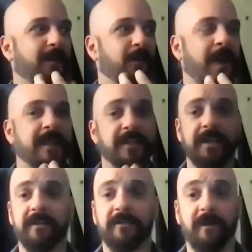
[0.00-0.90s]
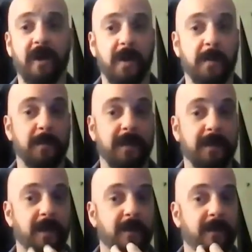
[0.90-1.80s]
ranging from,
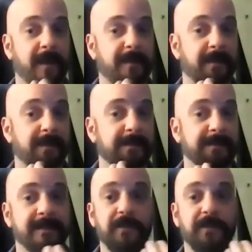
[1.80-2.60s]
like that this is